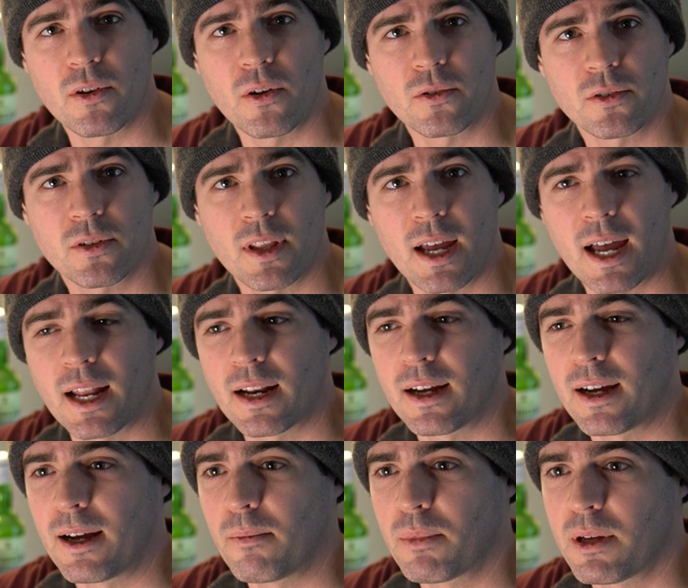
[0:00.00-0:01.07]
notes
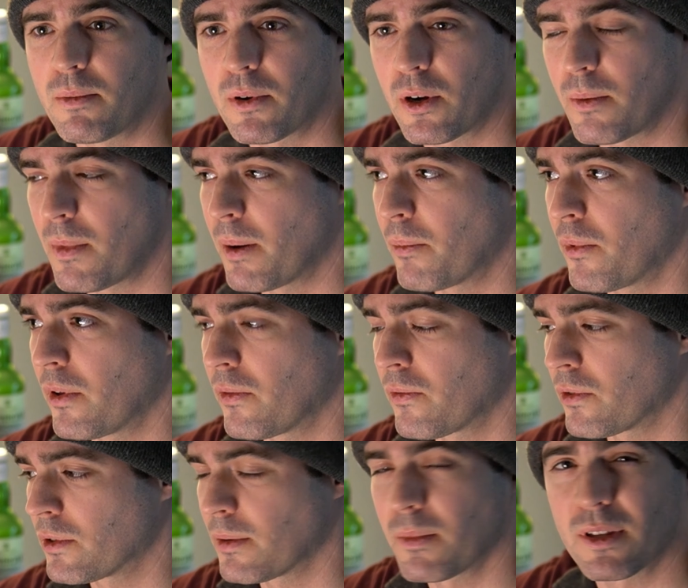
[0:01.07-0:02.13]
that people come up with
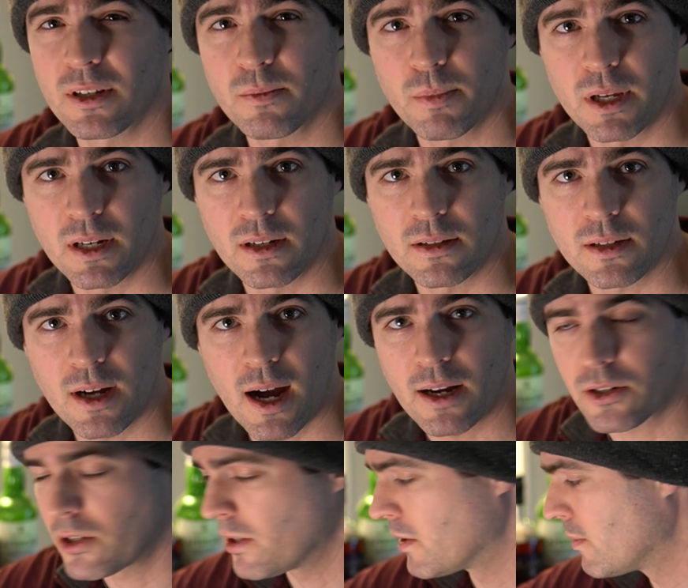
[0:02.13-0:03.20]
for some of these peated
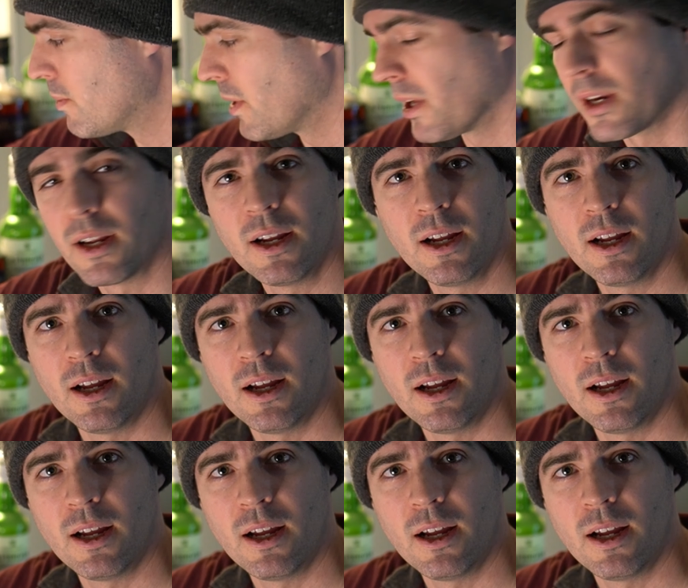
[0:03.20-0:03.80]
scotches, but